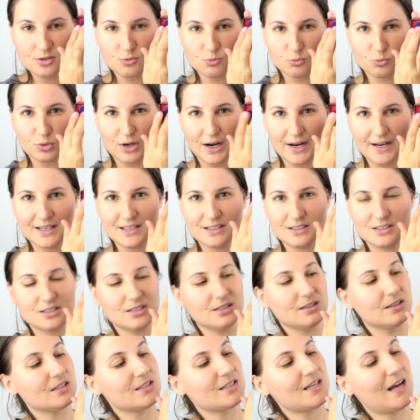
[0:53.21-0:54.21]
right
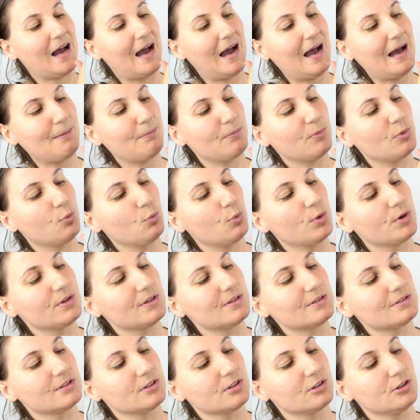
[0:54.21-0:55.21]
to the top where
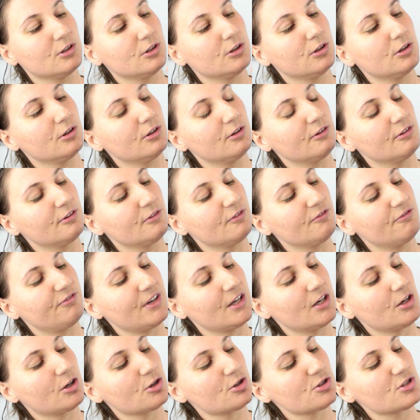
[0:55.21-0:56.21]
these little
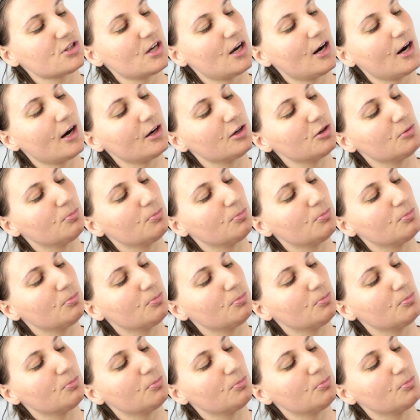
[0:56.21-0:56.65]
fingers are.